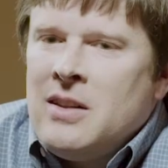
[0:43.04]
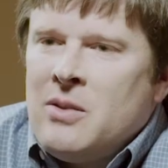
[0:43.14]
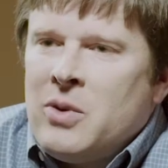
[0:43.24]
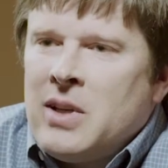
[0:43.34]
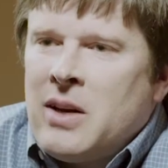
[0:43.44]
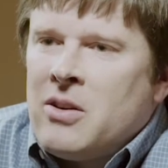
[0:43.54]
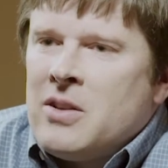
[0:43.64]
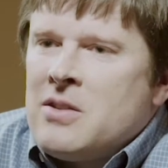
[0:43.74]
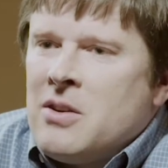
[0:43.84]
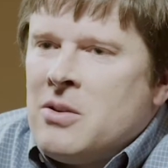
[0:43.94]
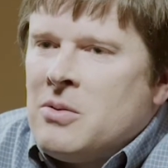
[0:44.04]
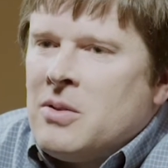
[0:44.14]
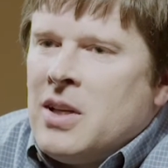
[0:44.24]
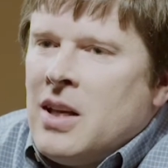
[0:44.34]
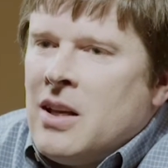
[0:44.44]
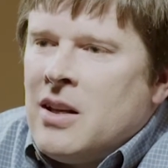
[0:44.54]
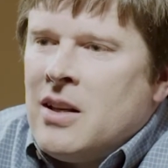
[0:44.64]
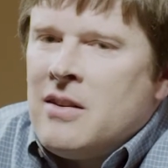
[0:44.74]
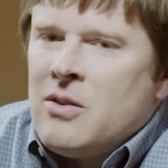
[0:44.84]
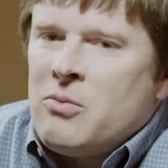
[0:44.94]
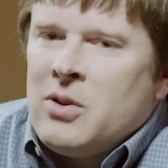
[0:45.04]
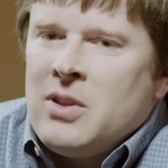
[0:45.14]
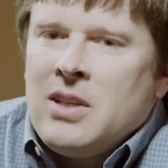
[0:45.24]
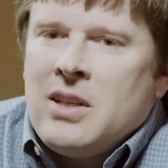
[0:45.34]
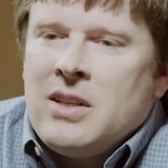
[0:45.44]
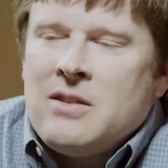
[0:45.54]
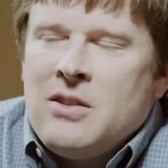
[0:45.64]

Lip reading: that went out on its own. And there really is